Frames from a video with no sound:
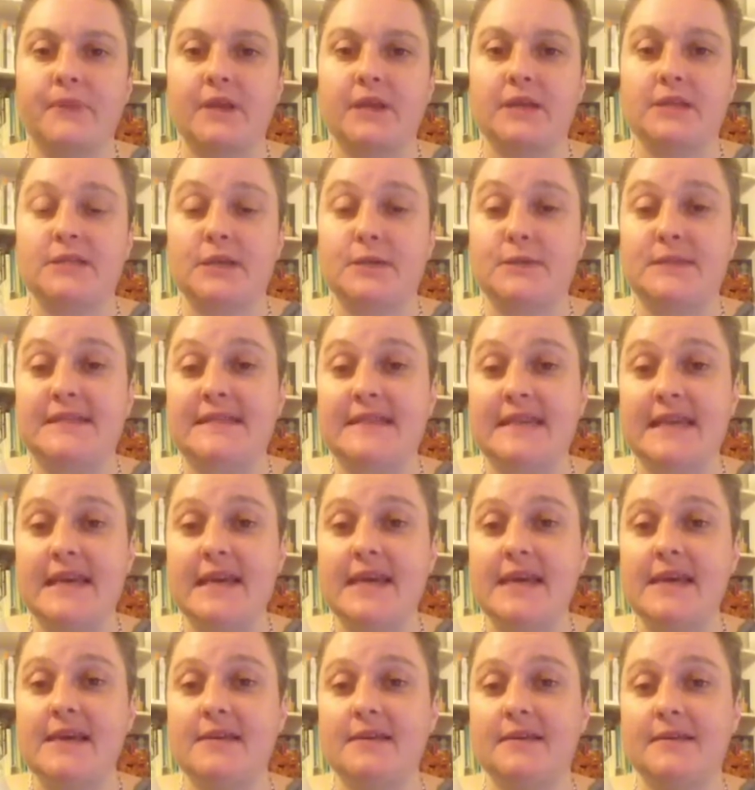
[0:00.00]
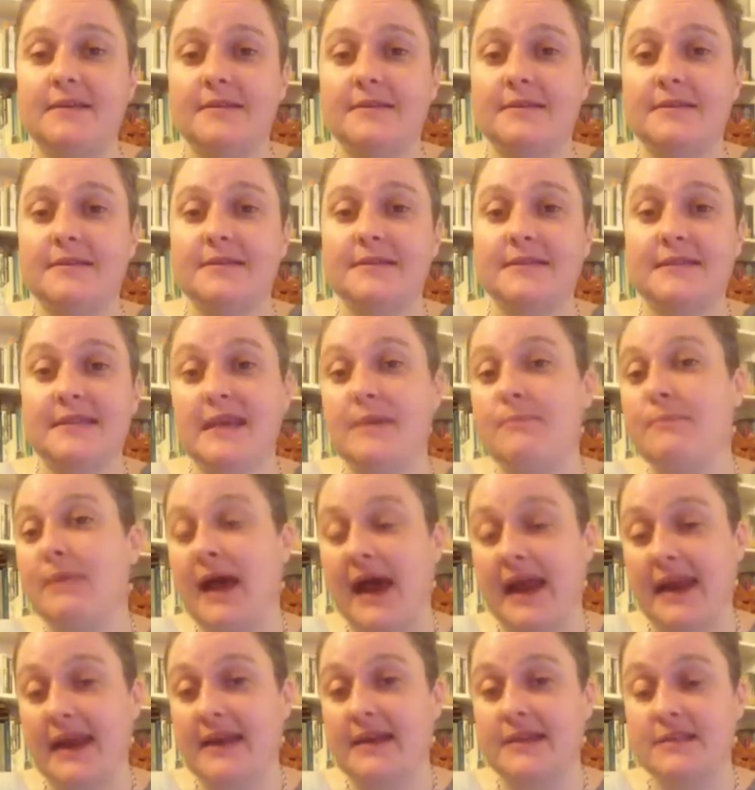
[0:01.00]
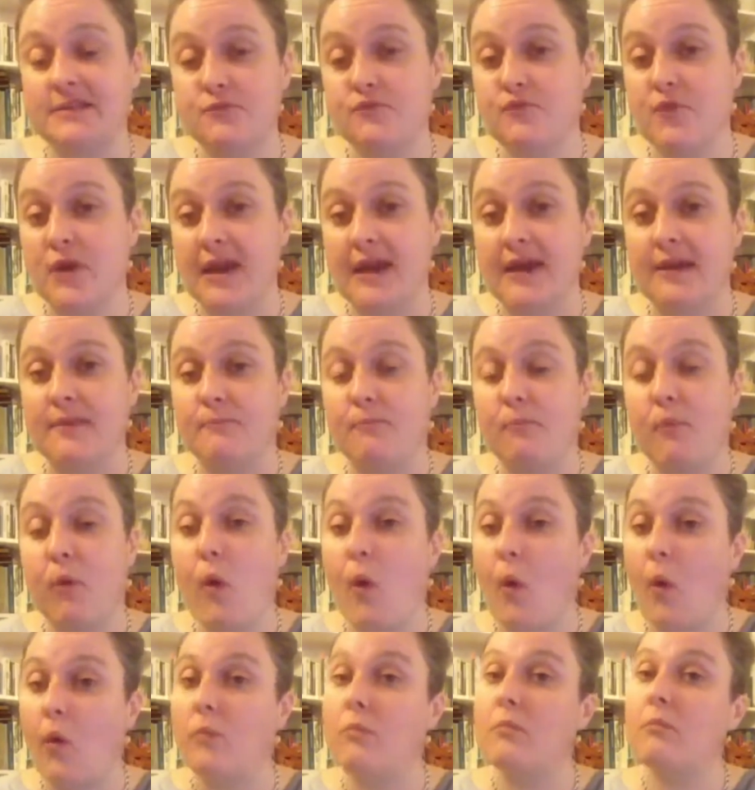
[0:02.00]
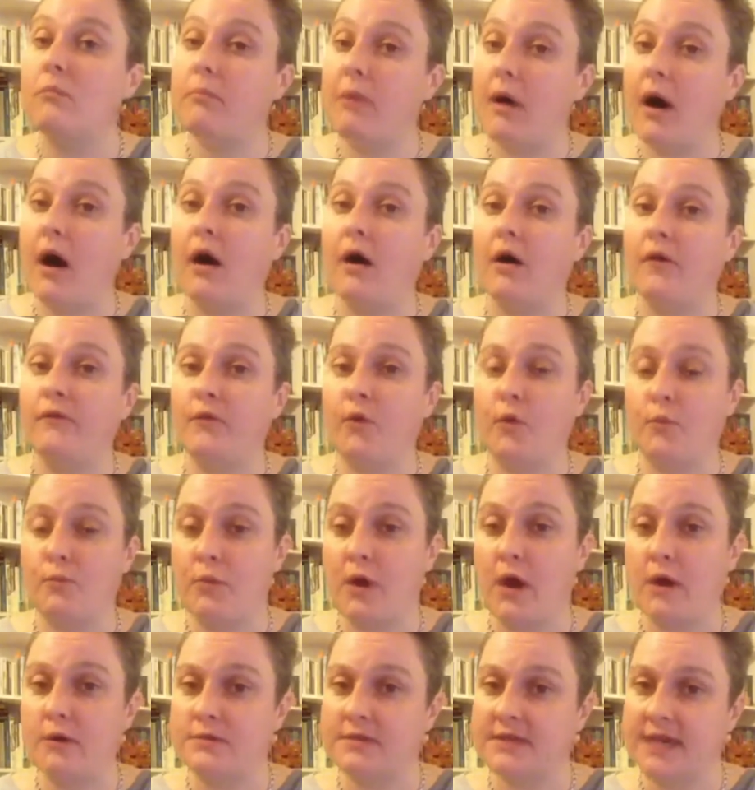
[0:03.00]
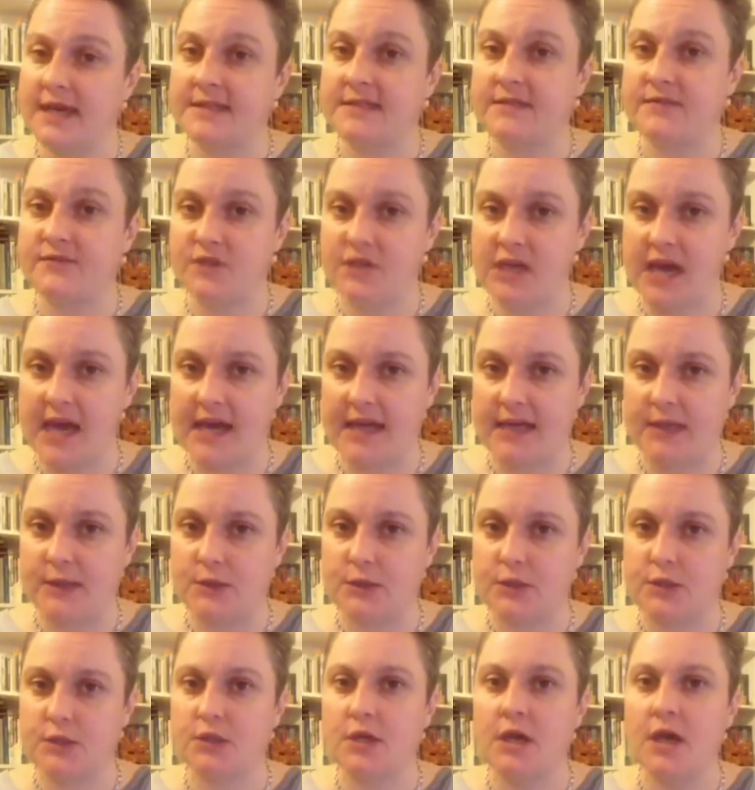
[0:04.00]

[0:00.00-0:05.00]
see see planning as a really important part of your process of change,